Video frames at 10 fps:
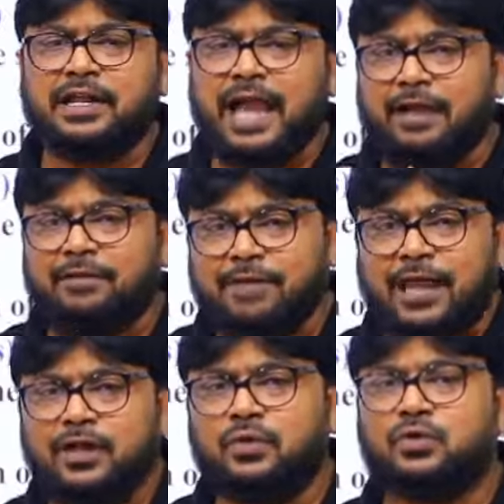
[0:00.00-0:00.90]
add
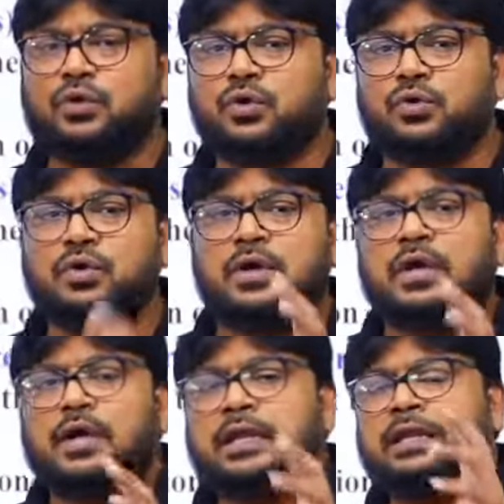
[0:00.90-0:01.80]
value to you
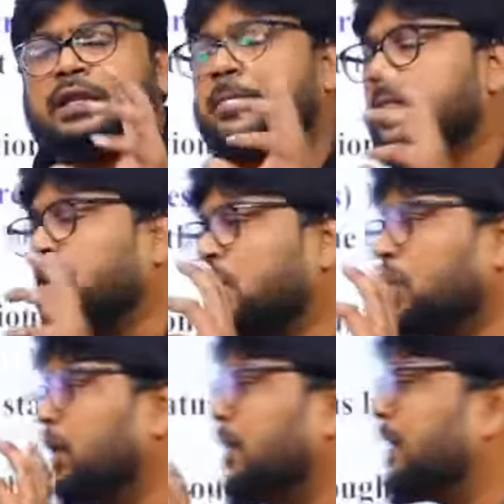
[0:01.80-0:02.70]
in
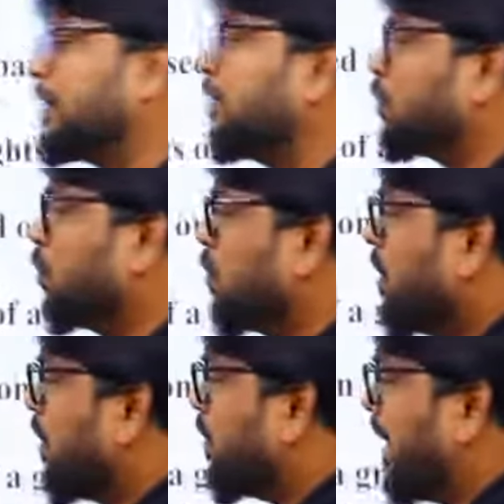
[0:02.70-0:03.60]
going with to
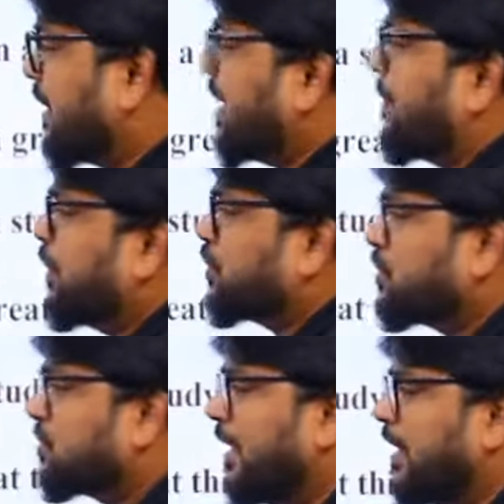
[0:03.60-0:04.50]
your examination,
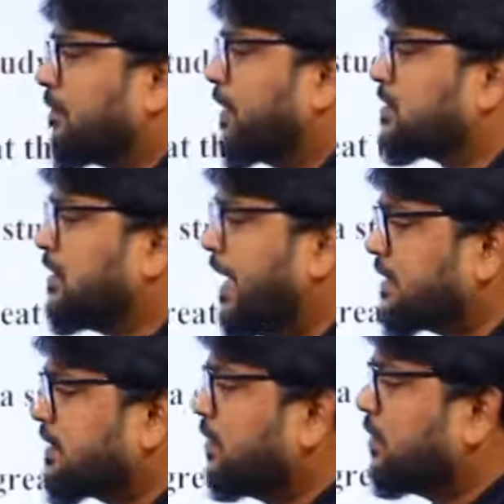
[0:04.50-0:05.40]
my dear friends. Next,
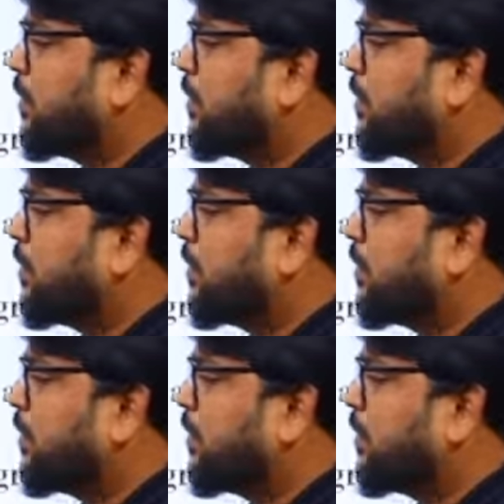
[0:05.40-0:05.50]
you